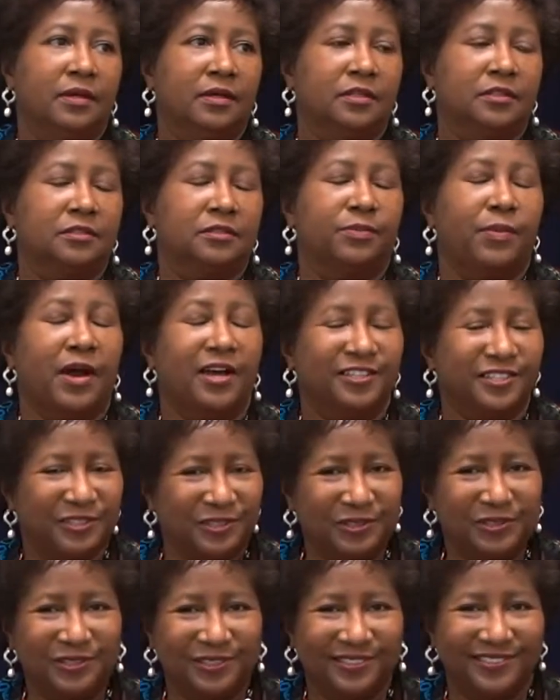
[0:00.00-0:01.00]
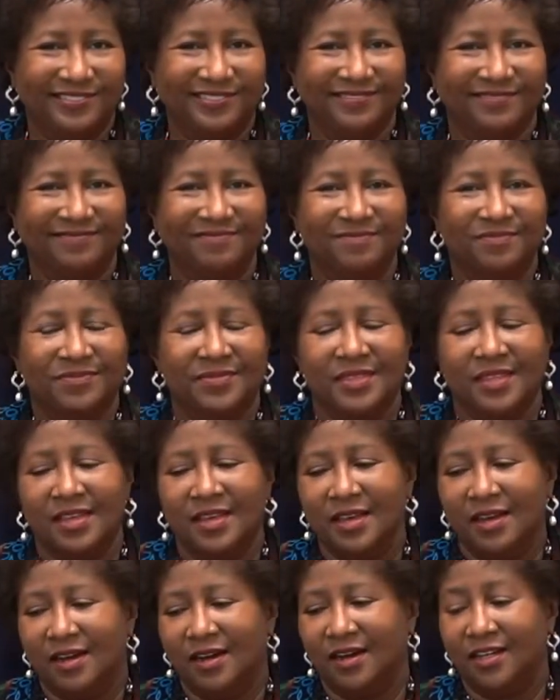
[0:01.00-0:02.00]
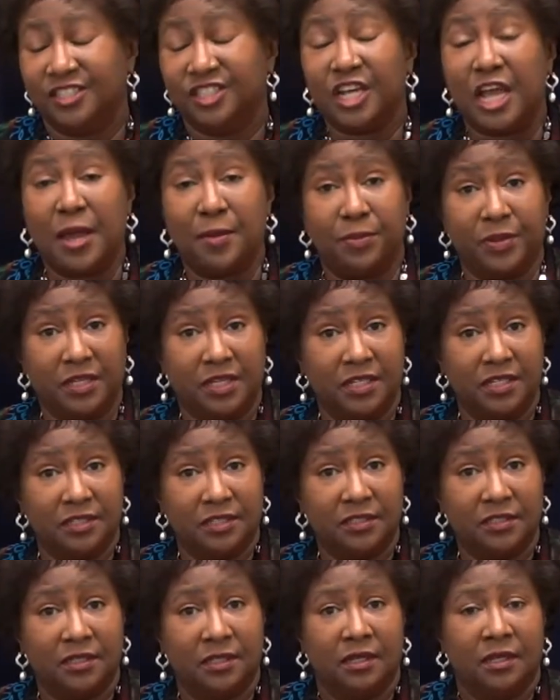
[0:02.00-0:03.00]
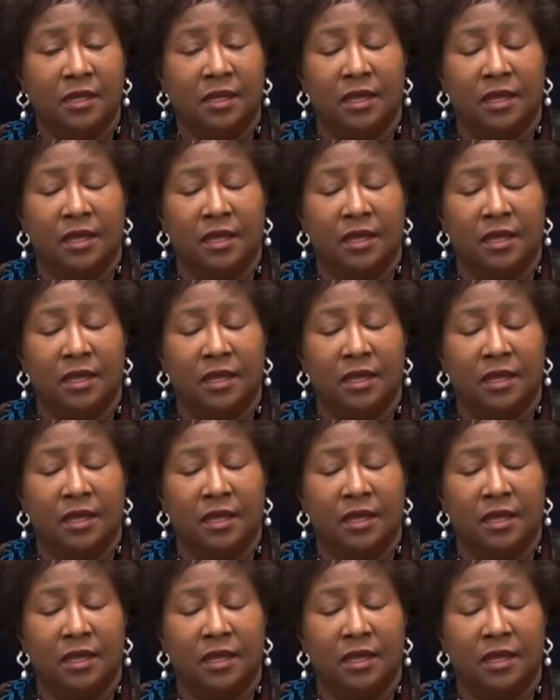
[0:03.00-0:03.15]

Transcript: sponsors, champions.